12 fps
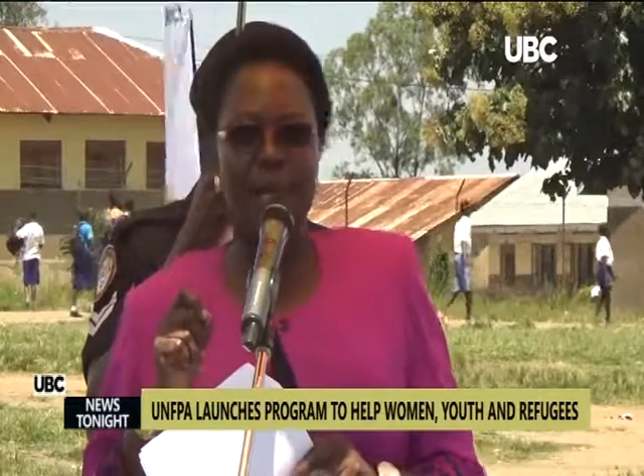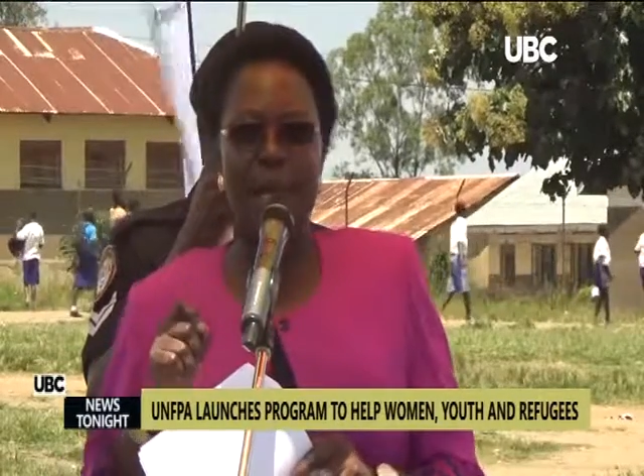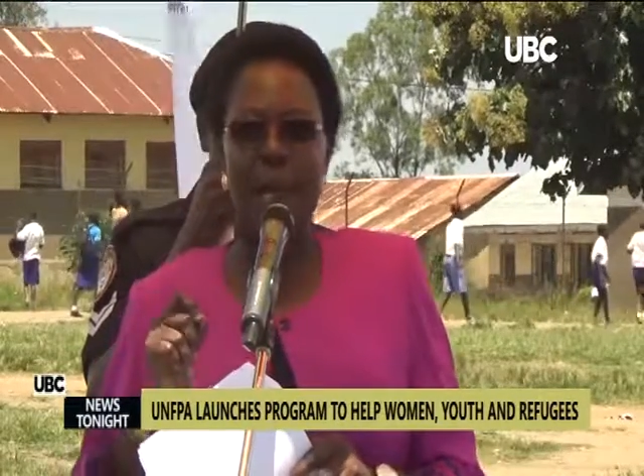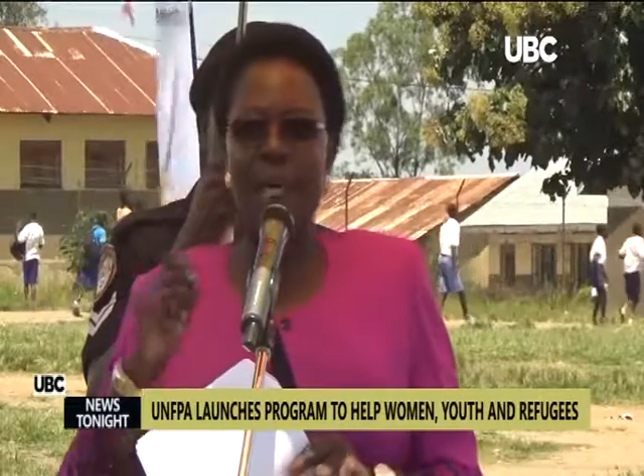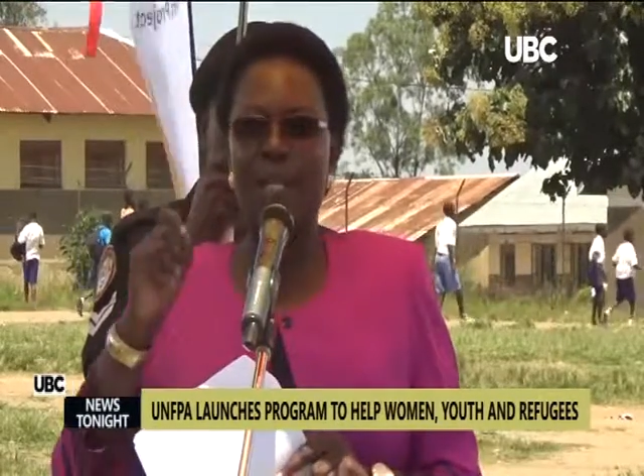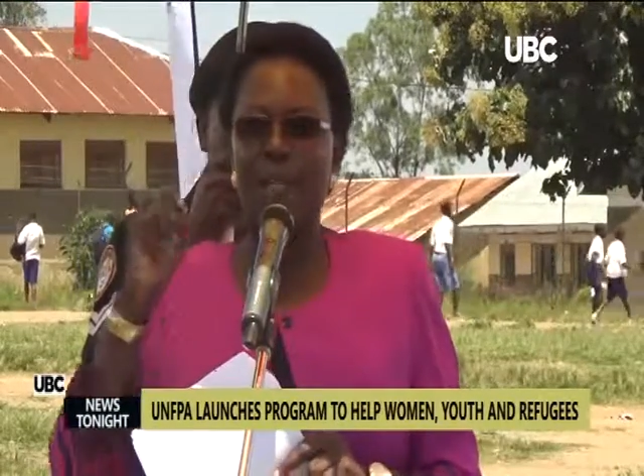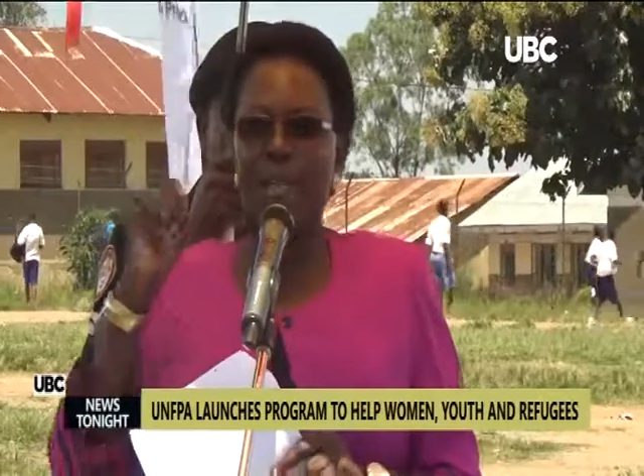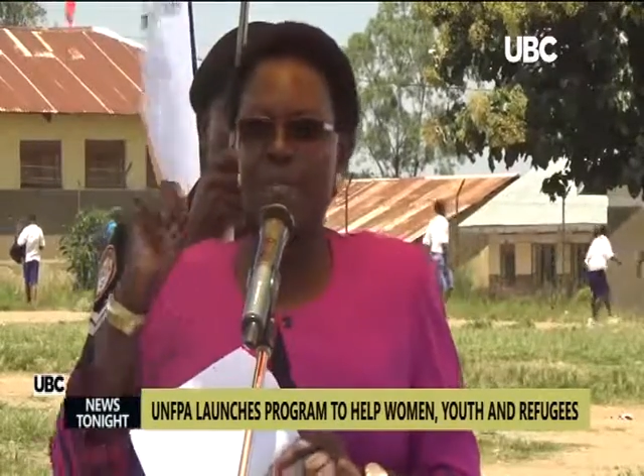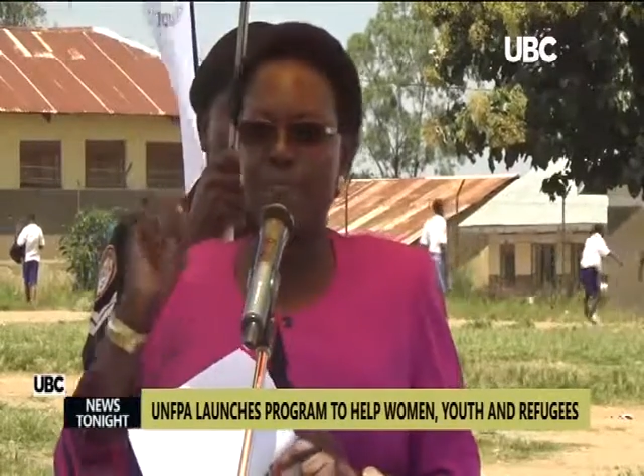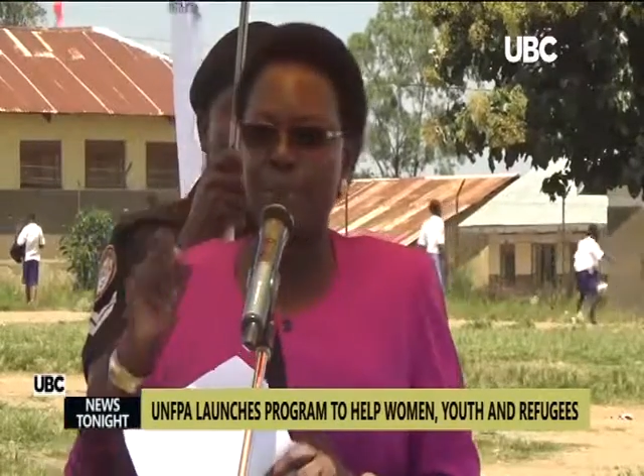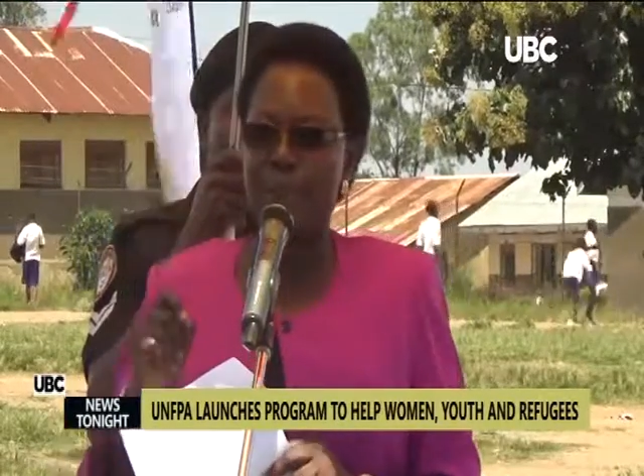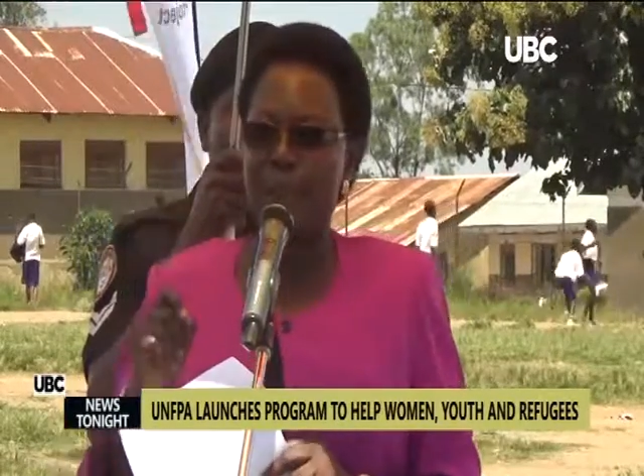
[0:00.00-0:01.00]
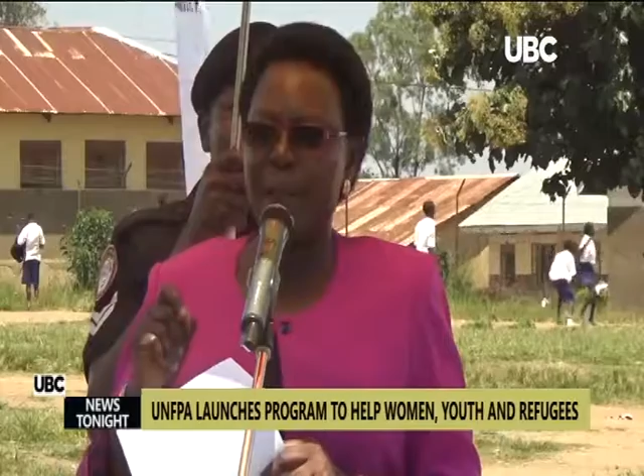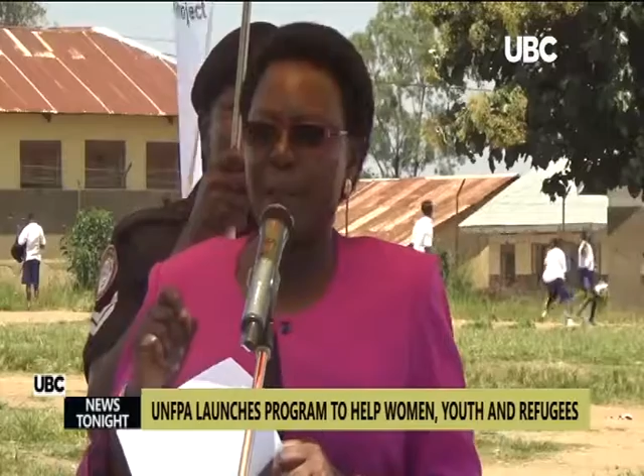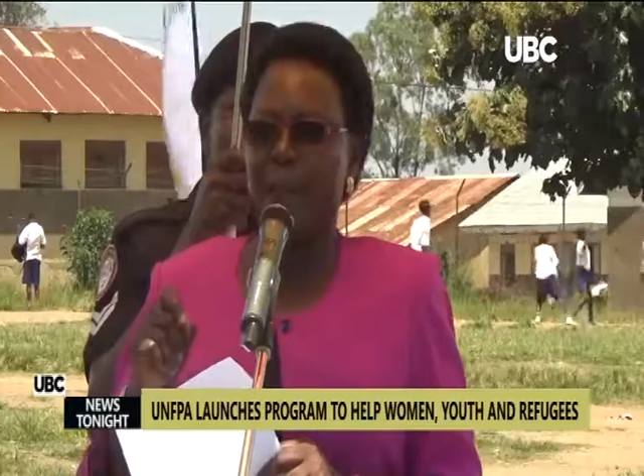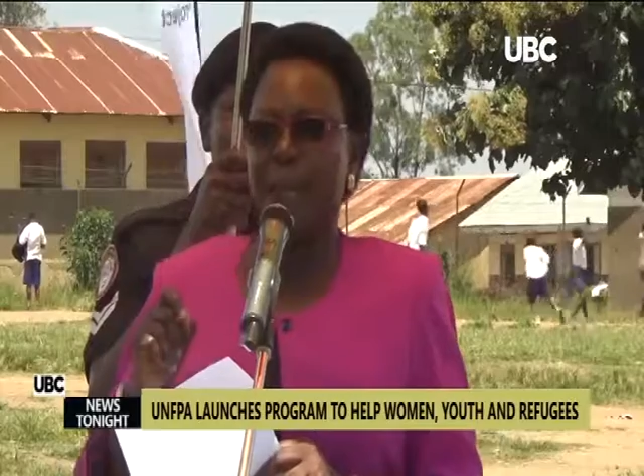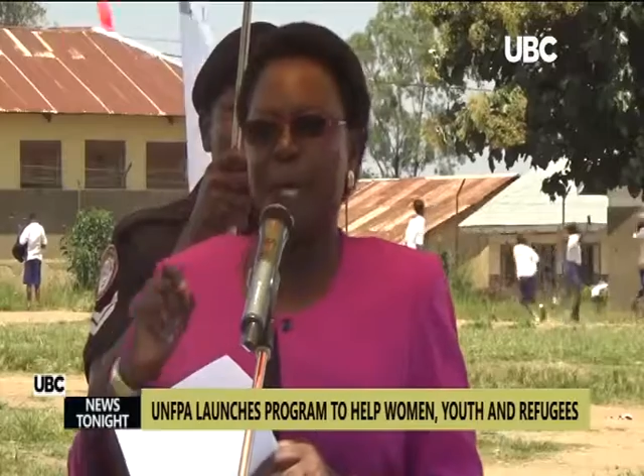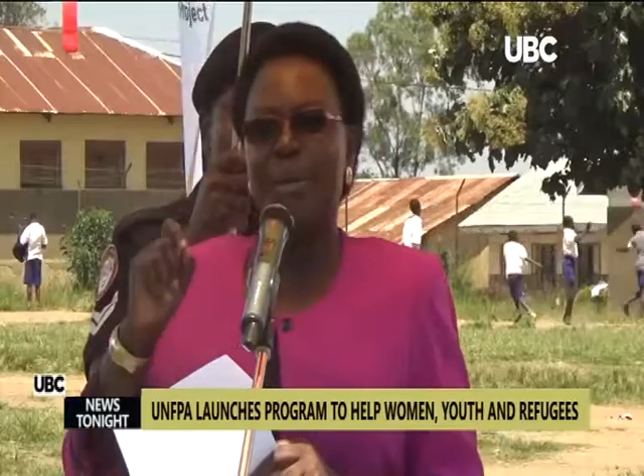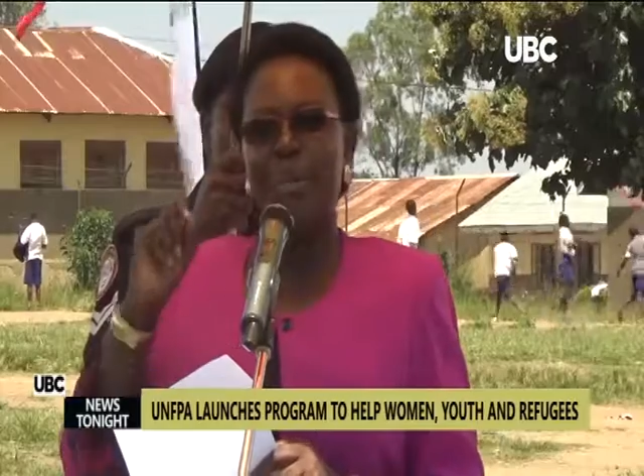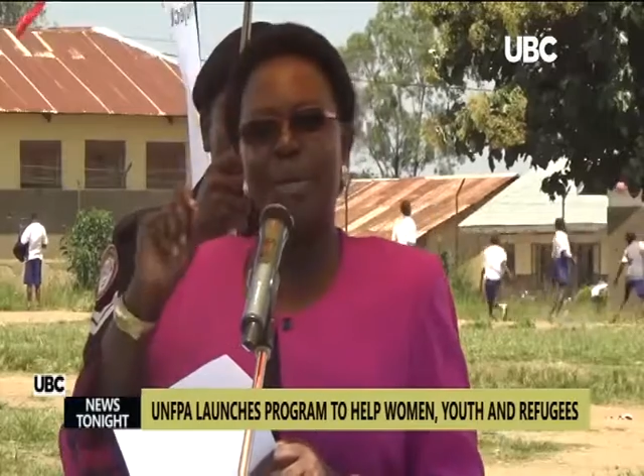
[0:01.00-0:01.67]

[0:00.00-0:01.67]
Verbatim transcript: and mature and be